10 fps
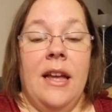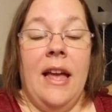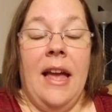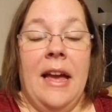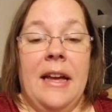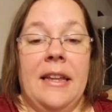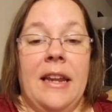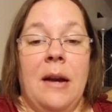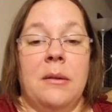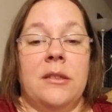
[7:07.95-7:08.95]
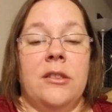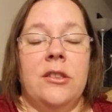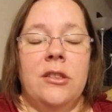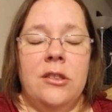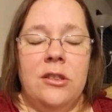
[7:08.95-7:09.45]
and I was
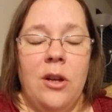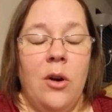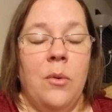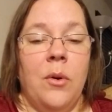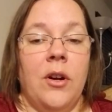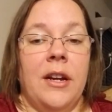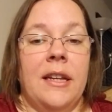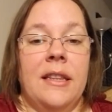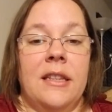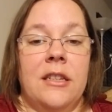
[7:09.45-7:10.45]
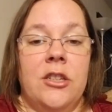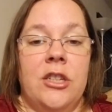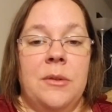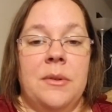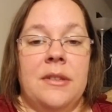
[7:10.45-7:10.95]
so worried that
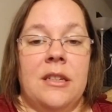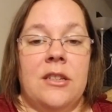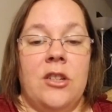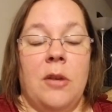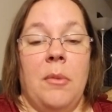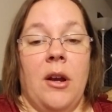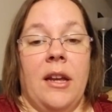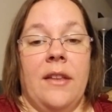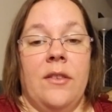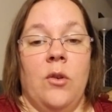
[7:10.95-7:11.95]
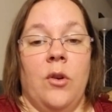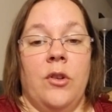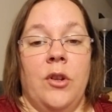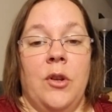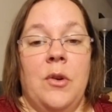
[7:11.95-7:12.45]
she was going to start barking at the door
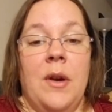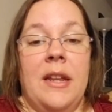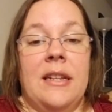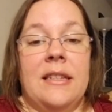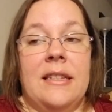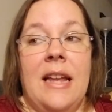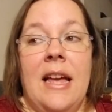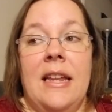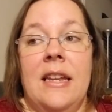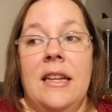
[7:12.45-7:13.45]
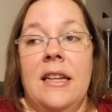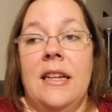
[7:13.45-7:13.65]
too, and instead